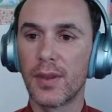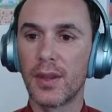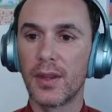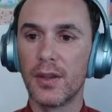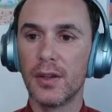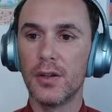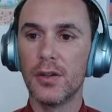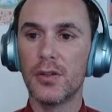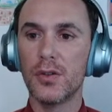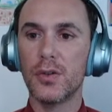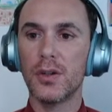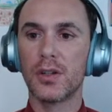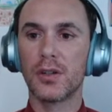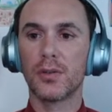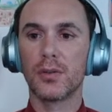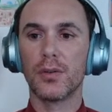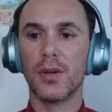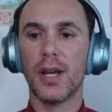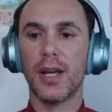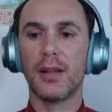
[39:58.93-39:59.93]
You're doing
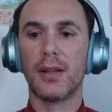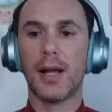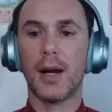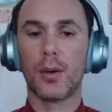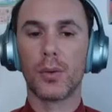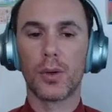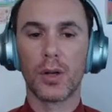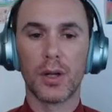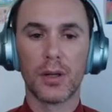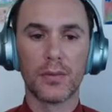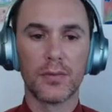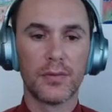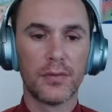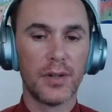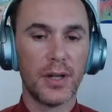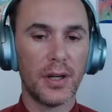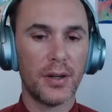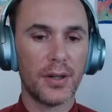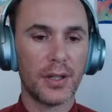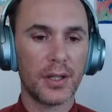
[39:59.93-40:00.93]
great, Laura.
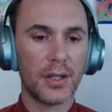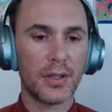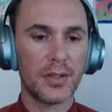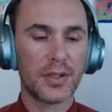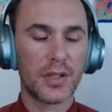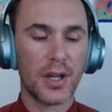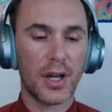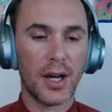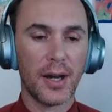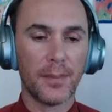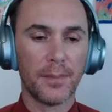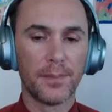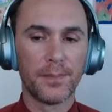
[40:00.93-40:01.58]
Very good job.